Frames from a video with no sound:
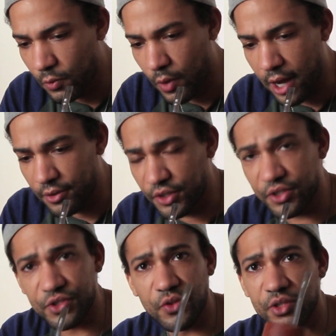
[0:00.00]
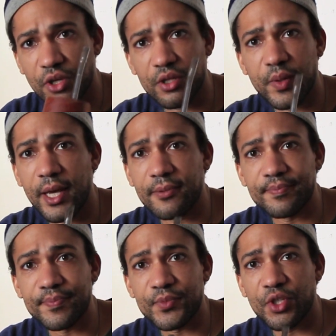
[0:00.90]
Wow, you could just do this all day.
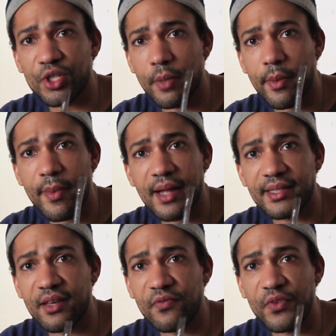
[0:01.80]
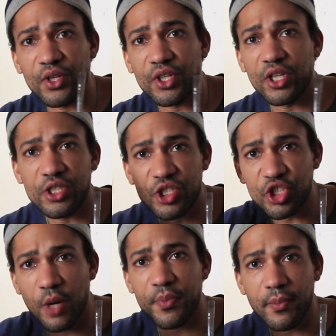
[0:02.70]
Drink yerba mate, feel good,
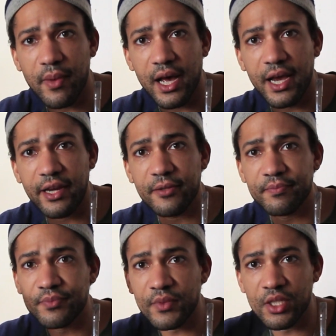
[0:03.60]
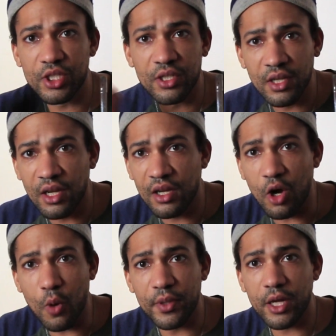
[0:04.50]
sharpen the mind,
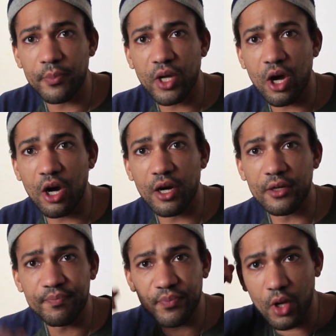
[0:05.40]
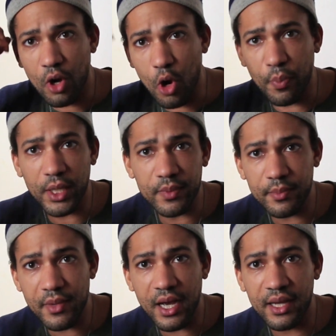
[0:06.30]
open up the heart, open up the
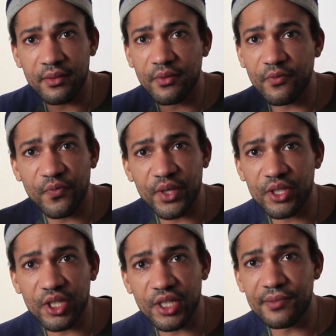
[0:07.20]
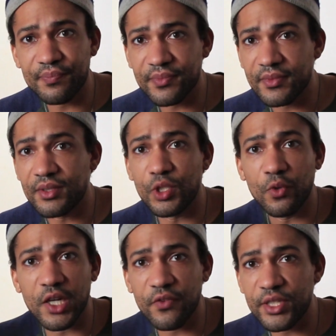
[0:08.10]
mind, feel good. Do
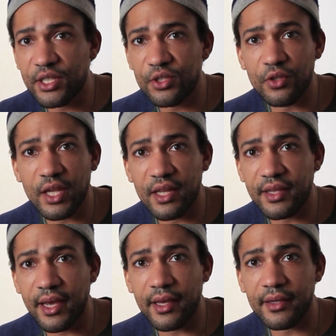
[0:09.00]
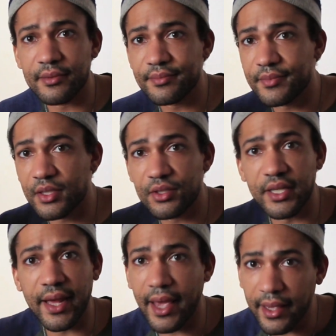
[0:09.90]
whatever you need to do that day,
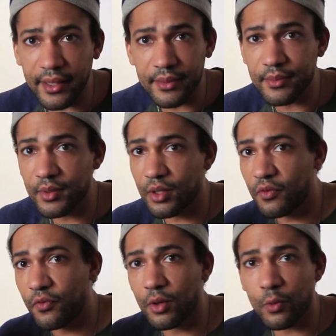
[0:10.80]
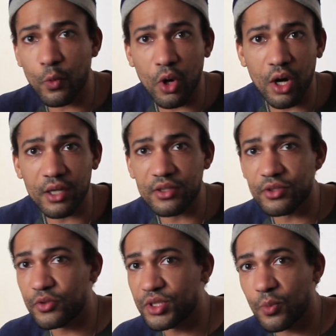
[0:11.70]
today. Go for a
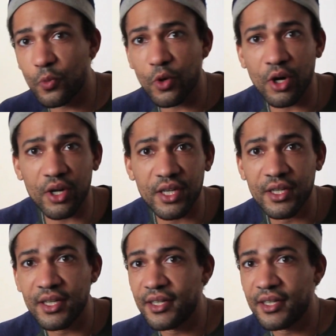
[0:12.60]
walk, do some work,